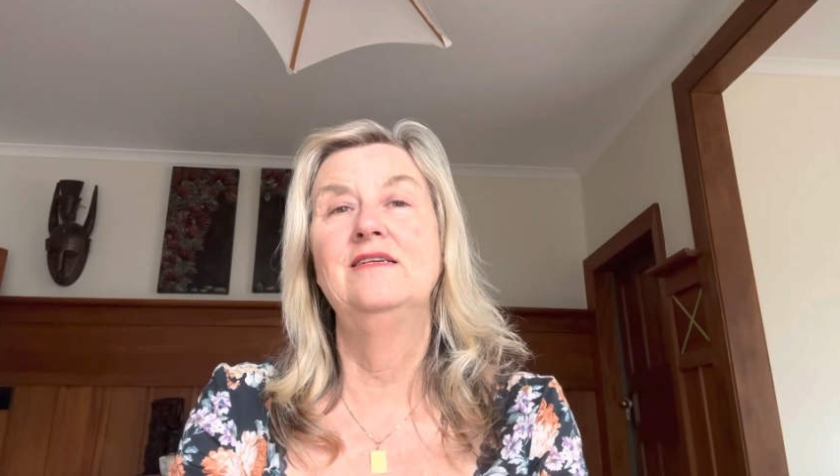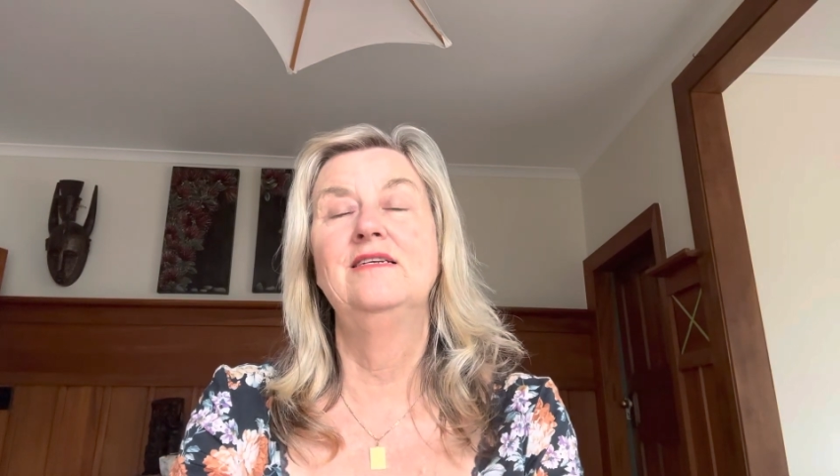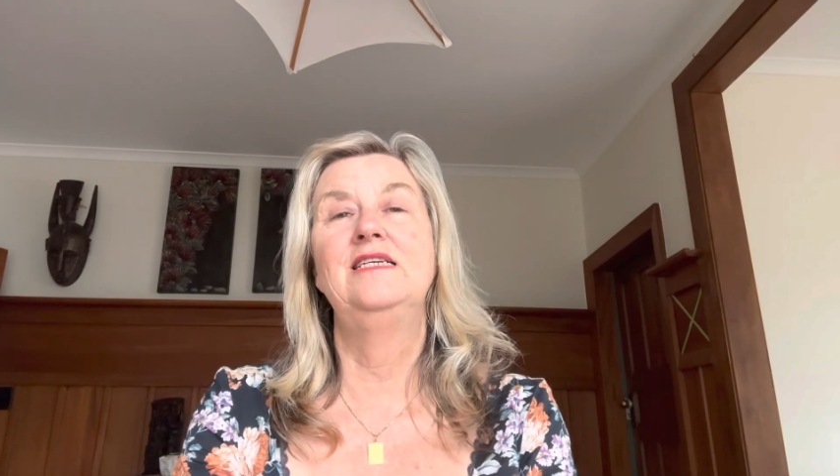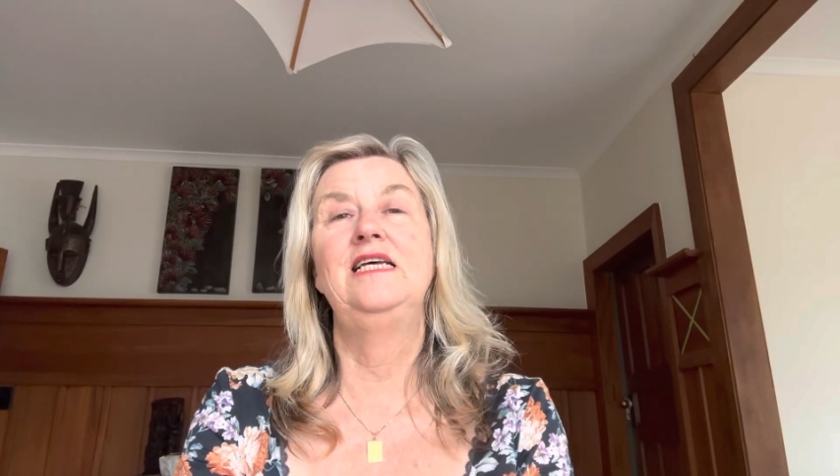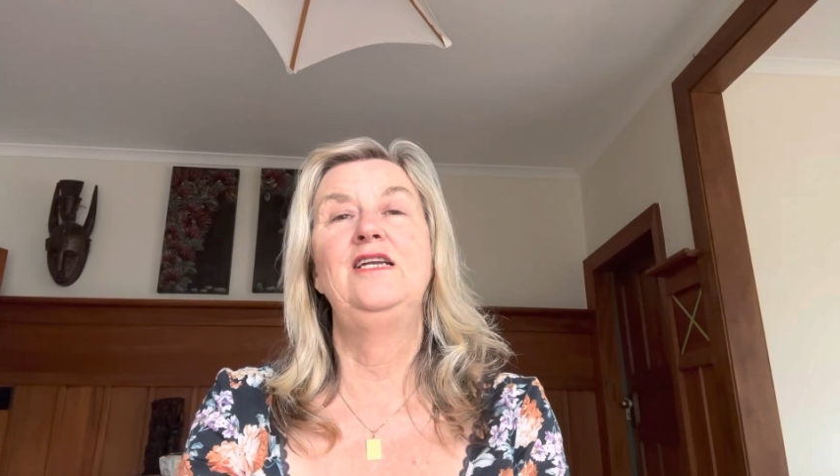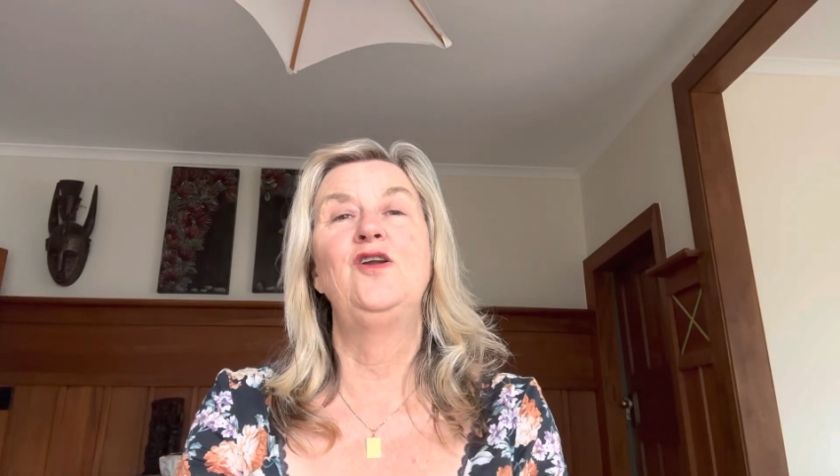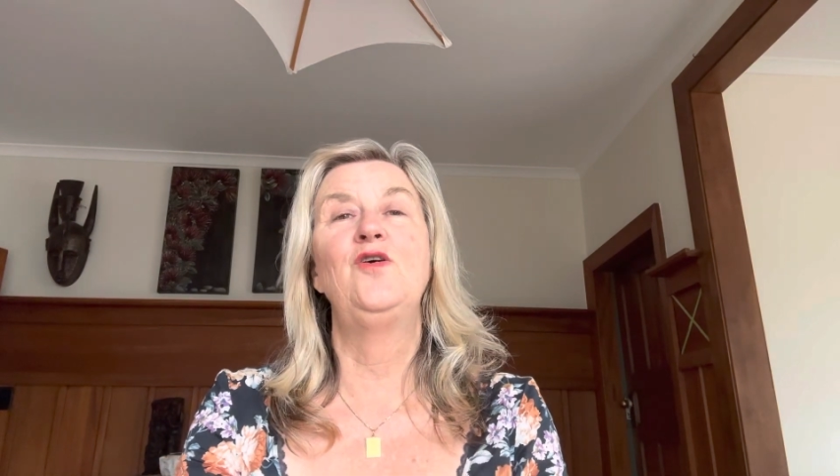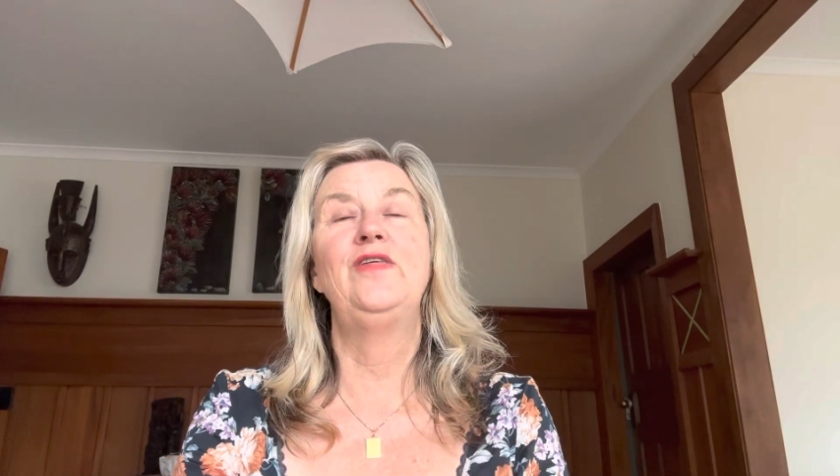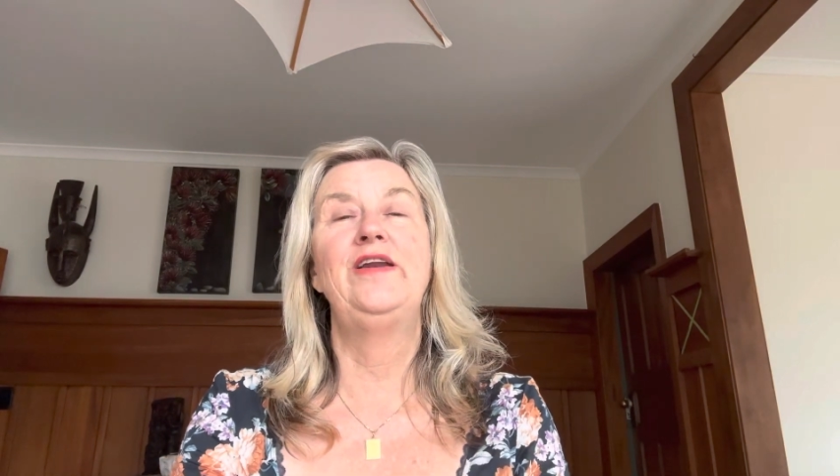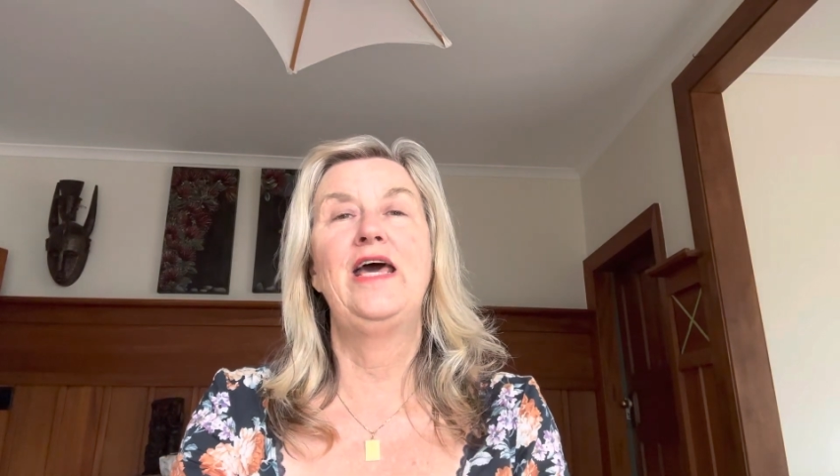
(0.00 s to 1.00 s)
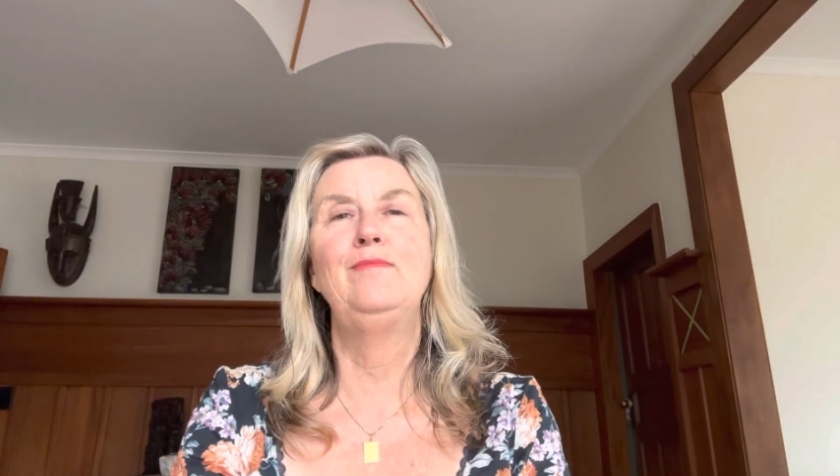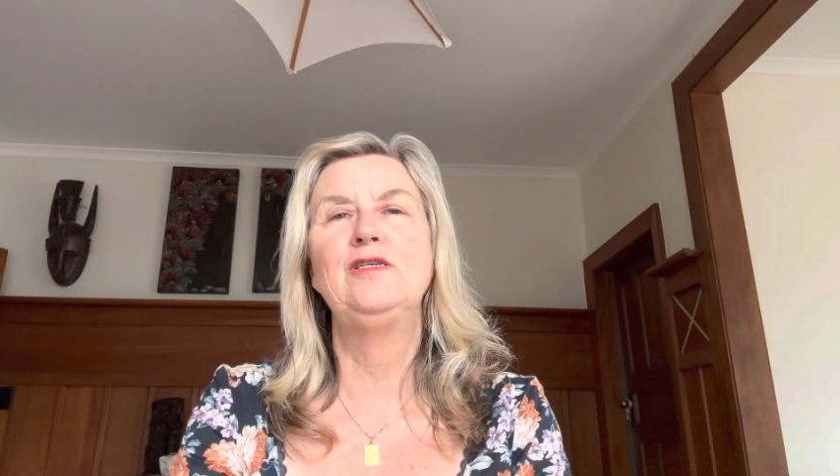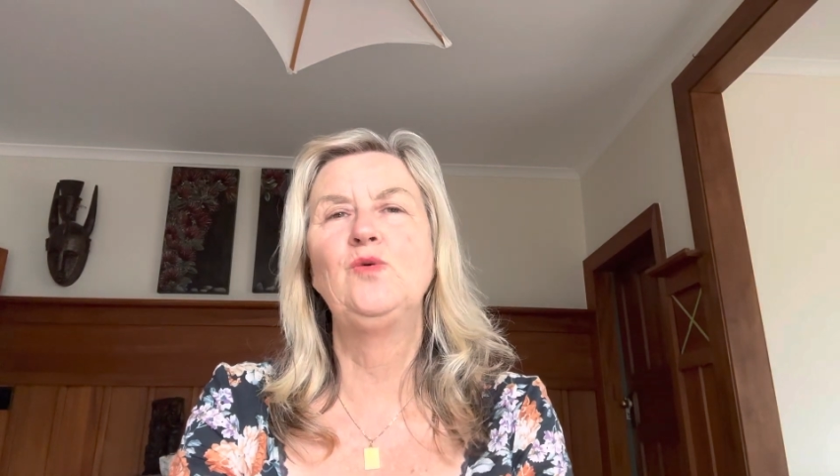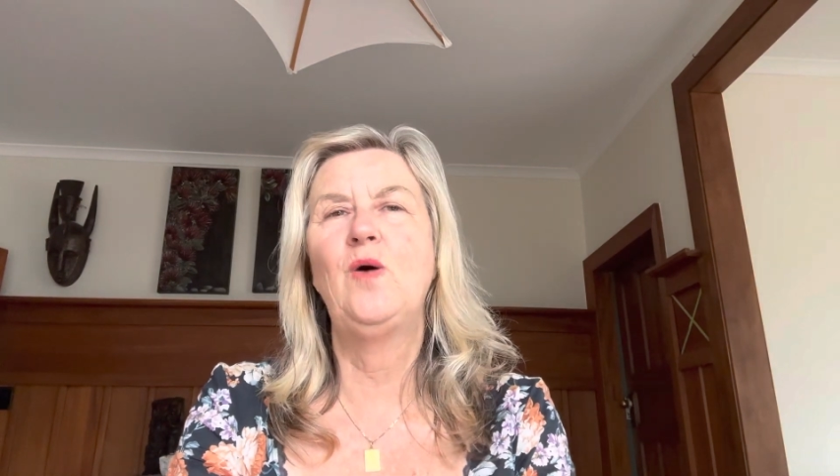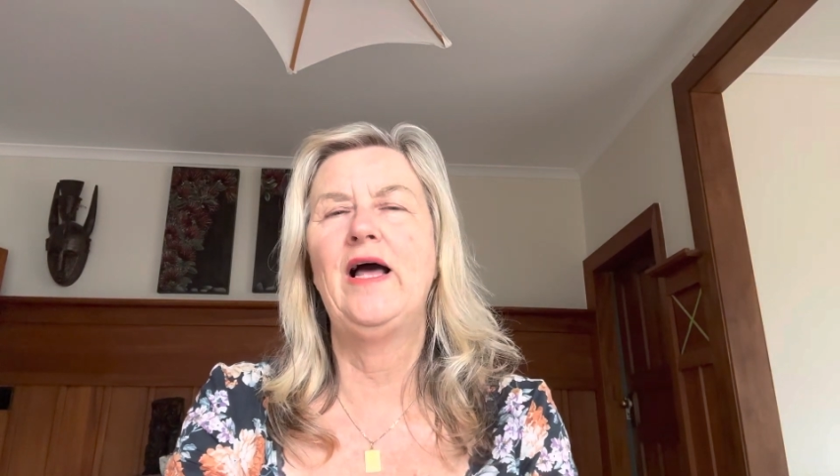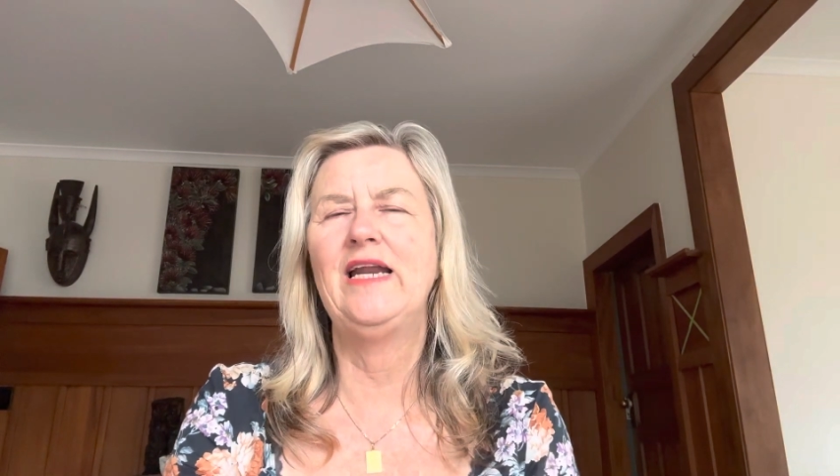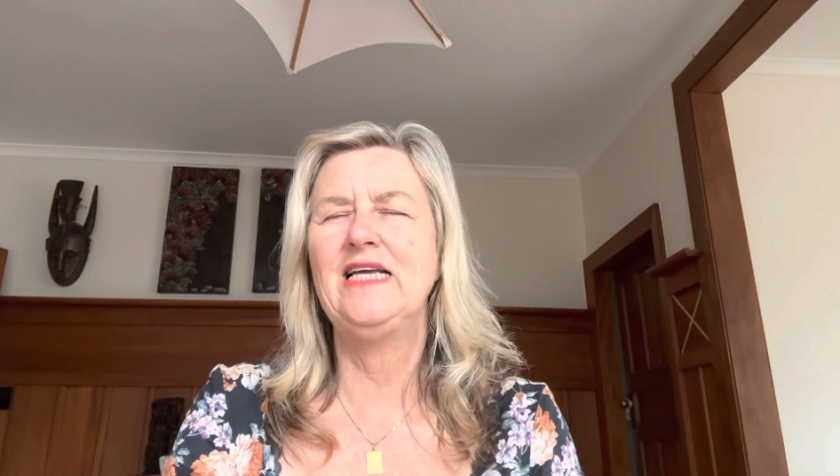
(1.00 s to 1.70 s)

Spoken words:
indeed know their name as well,